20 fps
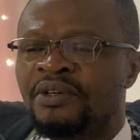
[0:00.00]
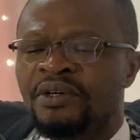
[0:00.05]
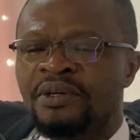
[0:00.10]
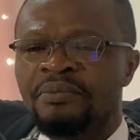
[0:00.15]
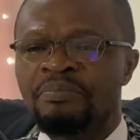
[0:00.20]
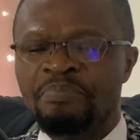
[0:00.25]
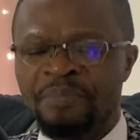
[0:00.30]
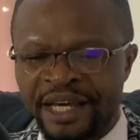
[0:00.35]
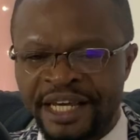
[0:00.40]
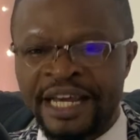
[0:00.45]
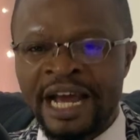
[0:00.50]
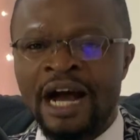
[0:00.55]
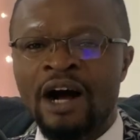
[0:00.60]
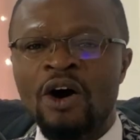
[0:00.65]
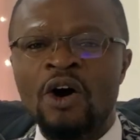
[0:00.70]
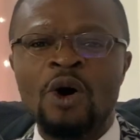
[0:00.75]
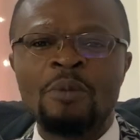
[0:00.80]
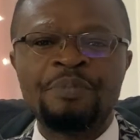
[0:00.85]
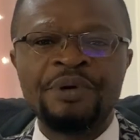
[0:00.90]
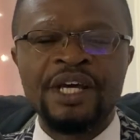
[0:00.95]
Mikel
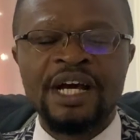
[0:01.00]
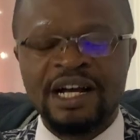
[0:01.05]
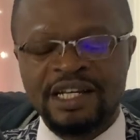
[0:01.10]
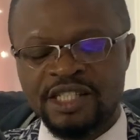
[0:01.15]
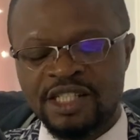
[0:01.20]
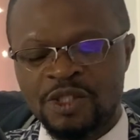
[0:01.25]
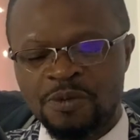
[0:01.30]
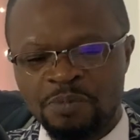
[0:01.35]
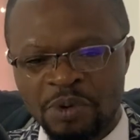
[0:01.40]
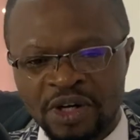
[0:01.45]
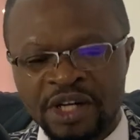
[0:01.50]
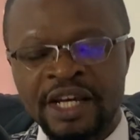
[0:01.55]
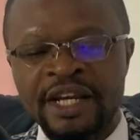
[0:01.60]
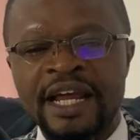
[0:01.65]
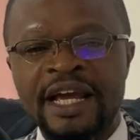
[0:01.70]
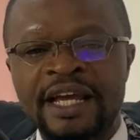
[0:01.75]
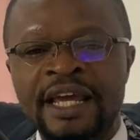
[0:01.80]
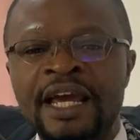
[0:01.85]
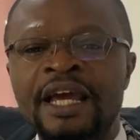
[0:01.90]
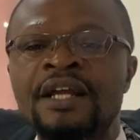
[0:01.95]
Obi, has spoken
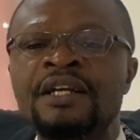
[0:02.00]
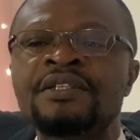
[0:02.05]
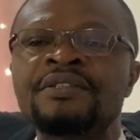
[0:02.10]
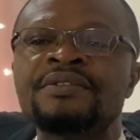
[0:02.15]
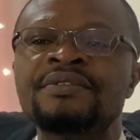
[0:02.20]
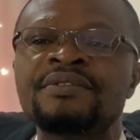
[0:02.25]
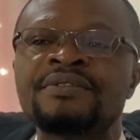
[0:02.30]
again.